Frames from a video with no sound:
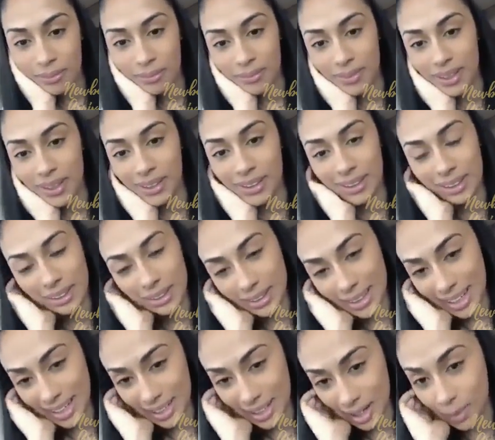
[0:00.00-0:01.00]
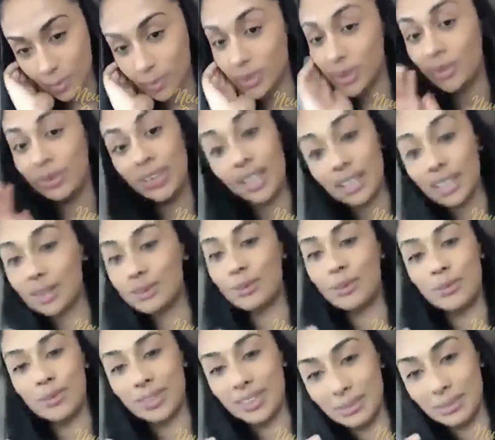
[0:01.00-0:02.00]
Mia looks sad now. Would you tell these
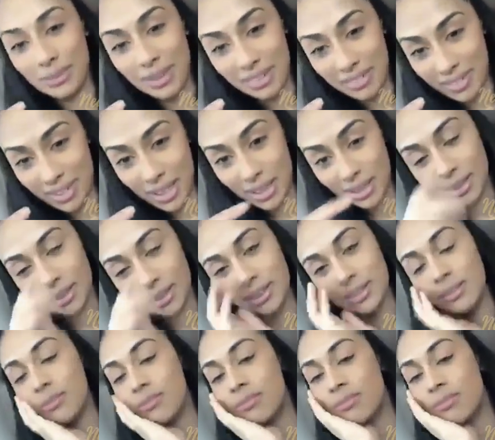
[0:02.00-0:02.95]
people this is my face?